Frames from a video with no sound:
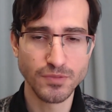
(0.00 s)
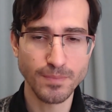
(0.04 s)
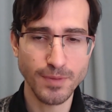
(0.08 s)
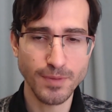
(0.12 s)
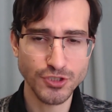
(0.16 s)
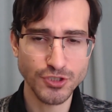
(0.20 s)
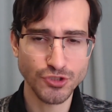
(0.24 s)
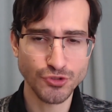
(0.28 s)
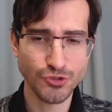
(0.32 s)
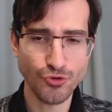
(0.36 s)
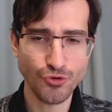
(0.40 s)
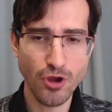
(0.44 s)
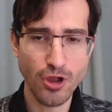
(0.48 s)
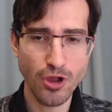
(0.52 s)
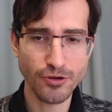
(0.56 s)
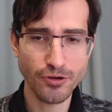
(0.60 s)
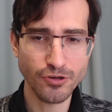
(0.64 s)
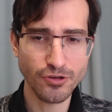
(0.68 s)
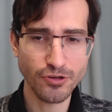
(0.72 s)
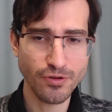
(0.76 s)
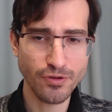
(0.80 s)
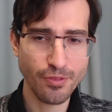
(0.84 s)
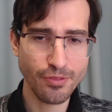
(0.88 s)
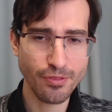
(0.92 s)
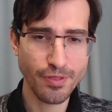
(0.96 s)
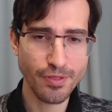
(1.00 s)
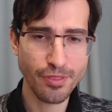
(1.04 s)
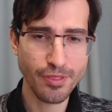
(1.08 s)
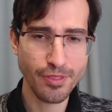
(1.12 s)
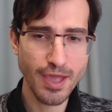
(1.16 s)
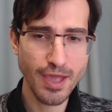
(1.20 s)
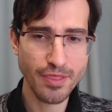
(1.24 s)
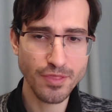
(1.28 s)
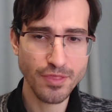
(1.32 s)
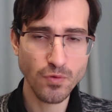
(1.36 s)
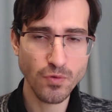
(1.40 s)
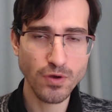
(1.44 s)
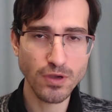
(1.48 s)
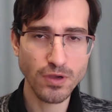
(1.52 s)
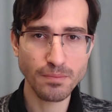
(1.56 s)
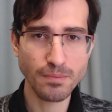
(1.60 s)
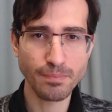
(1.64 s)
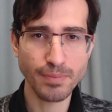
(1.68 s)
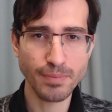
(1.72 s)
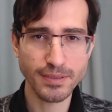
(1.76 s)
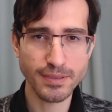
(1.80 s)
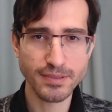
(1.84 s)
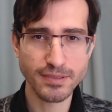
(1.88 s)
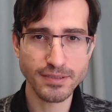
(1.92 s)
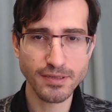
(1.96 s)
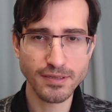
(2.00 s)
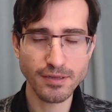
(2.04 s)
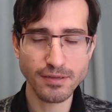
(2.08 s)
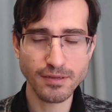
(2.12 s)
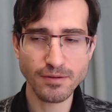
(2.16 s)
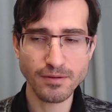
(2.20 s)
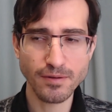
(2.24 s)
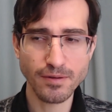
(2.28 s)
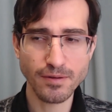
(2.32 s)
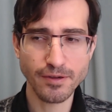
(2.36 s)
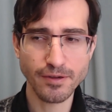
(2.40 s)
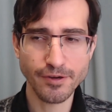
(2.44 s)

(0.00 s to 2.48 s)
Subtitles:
stronger than the other one, but still,